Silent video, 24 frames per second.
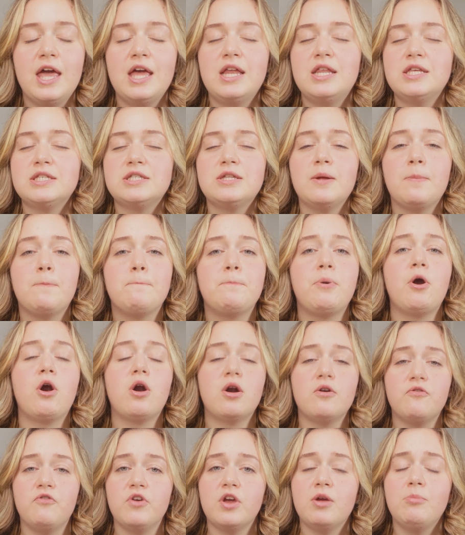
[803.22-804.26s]
It is the
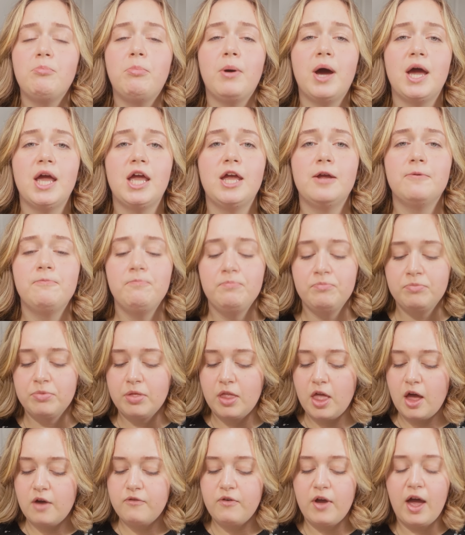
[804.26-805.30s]
perfect bite
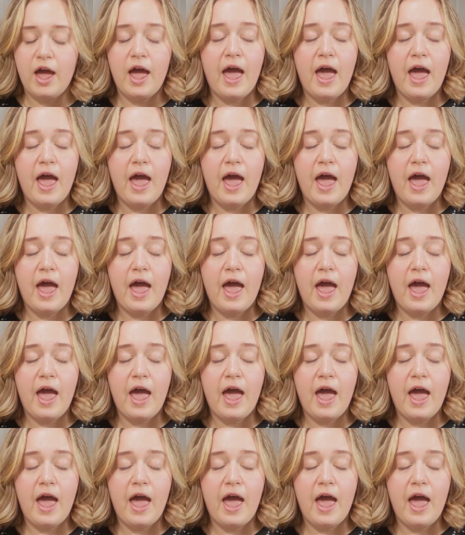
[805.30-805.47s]
of